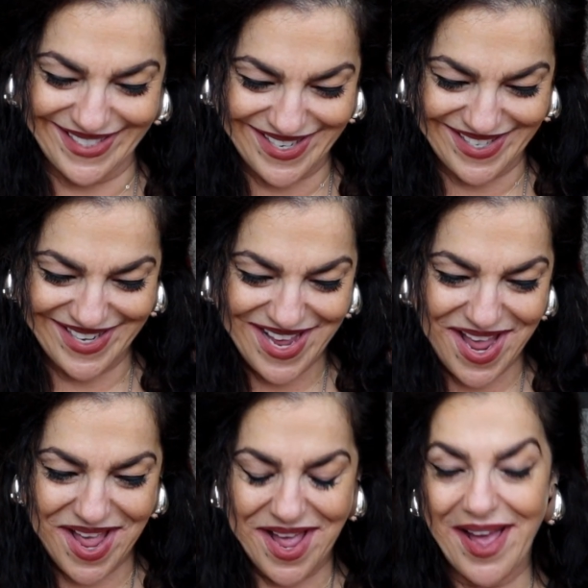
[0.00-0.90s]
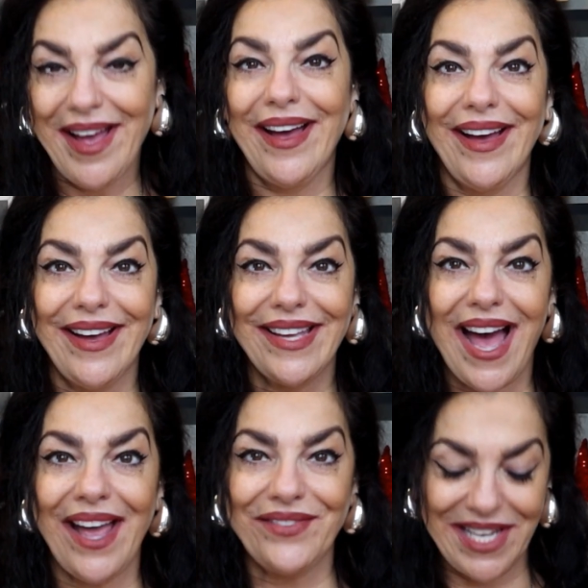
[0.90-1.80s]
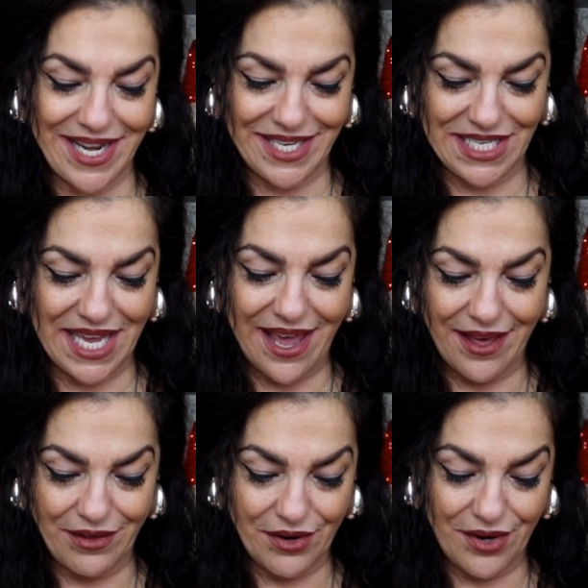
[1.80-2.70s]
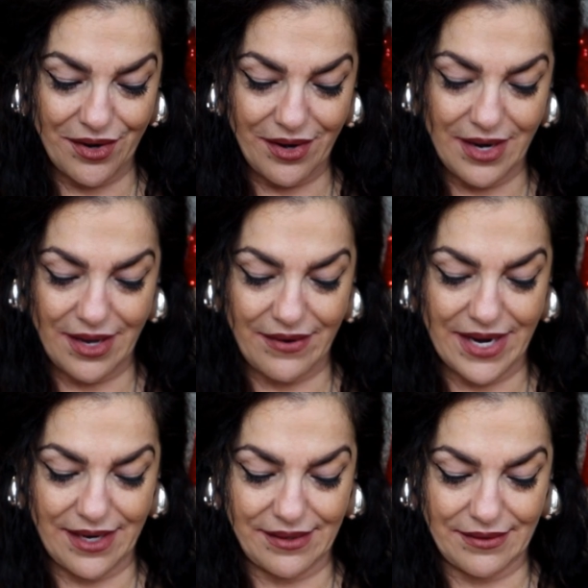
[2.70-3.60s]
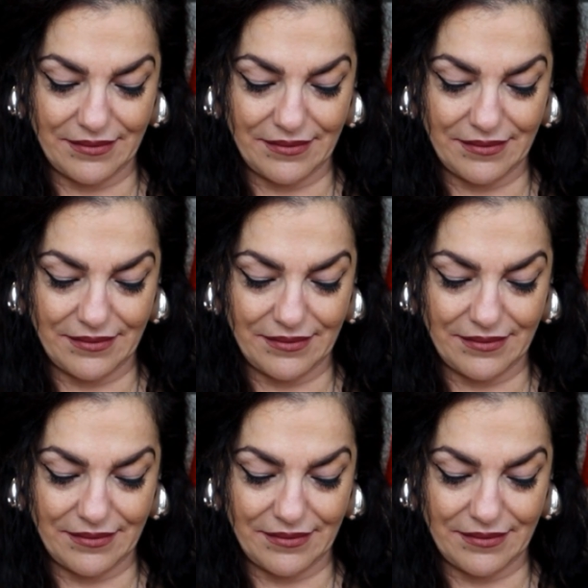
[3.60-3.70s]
I have to get it together. All right.